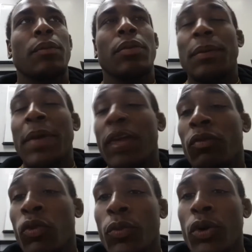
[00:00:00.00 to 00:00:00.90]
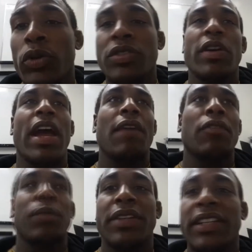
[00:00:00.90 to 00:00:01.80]
to make rumors or have a
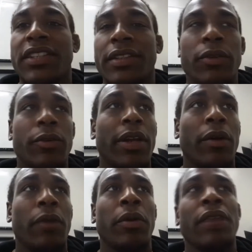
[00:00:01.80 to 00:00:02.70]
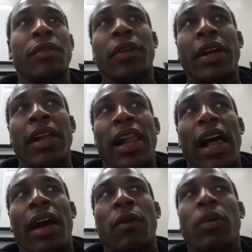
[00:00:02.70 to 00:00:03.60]
prediction or whatever,
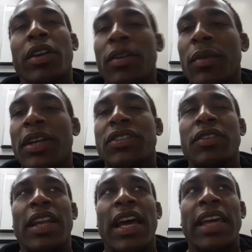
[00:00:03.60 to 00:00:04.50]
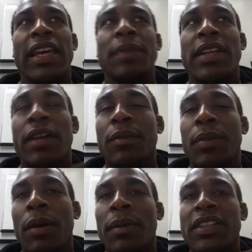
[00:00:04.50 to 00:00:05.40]
I wanted to make sure that I kept it out of the
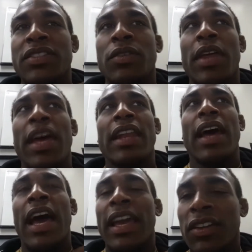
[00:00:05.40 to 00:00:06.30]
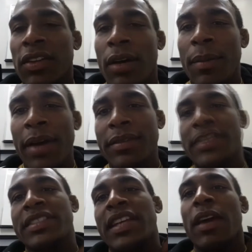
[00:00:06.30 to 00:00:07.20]
public so that I could come out and
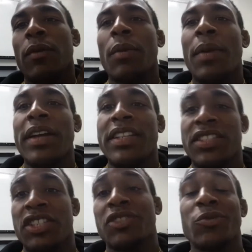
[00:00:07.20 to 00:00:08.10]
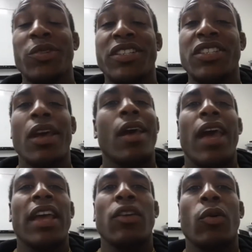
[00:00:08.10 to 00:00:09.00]
say what my decision was
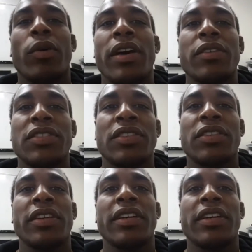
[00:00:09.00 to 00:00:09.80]
and no one else could